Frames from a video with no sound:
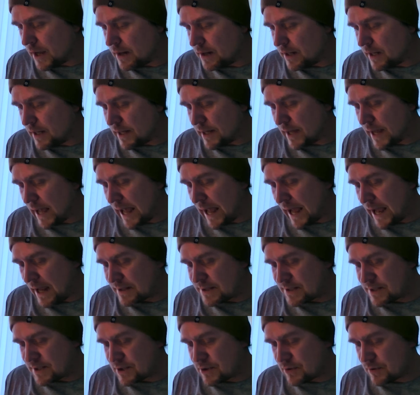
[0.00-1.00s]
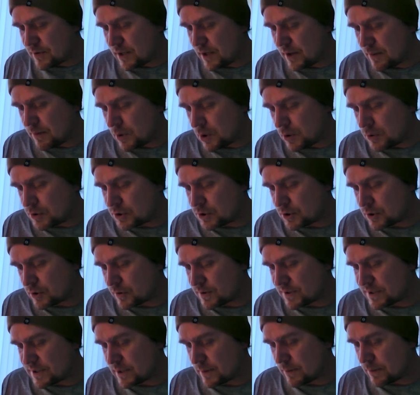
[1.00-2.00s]
and he adds to the
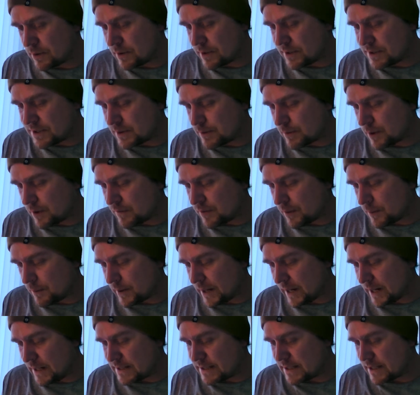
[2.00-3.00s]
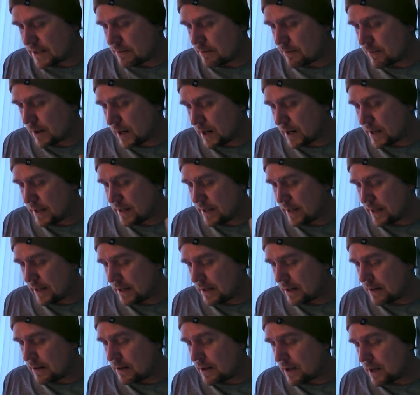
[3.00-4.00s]
emotional symbolism of the painting by
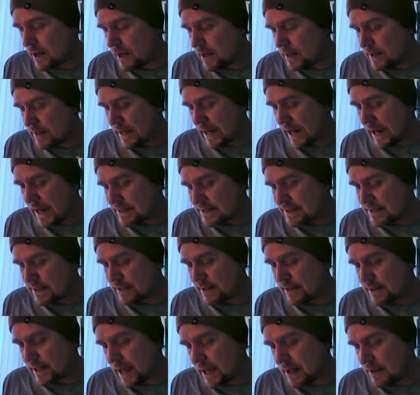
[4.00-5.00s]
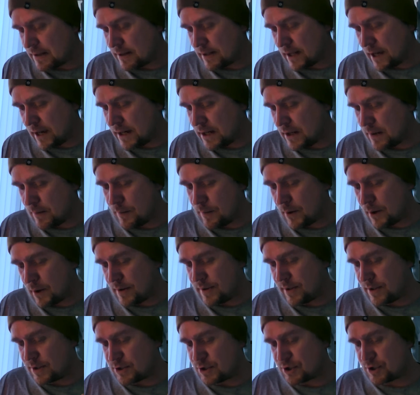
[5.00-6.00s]
again casting that light
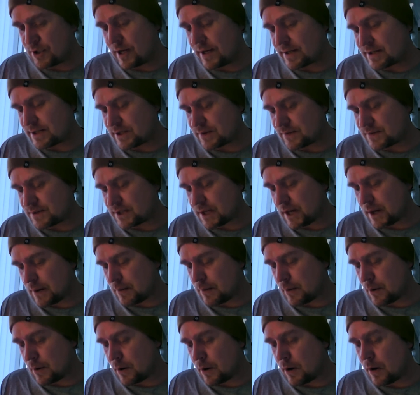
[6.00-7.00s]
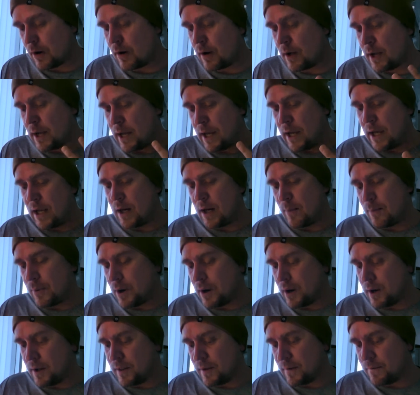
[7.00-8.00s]
upon the chest of St. Paul and
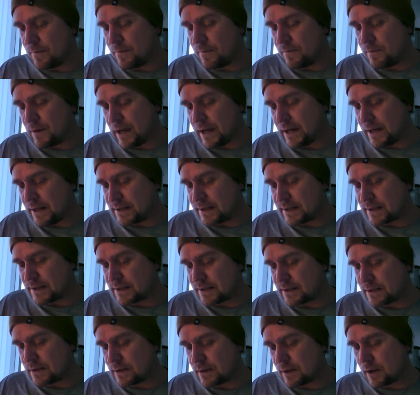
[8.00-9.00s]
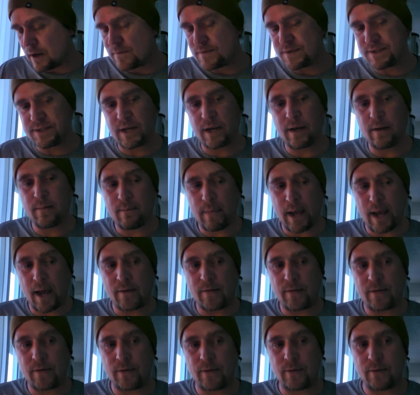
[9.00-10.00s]
upon the face of St.
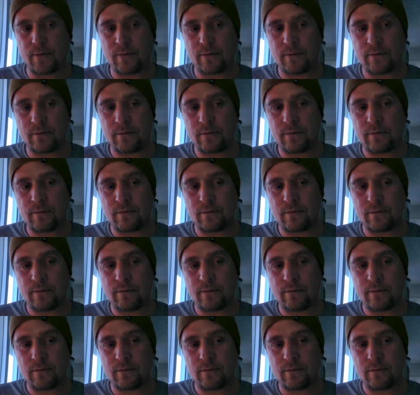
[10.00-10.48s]
Matthew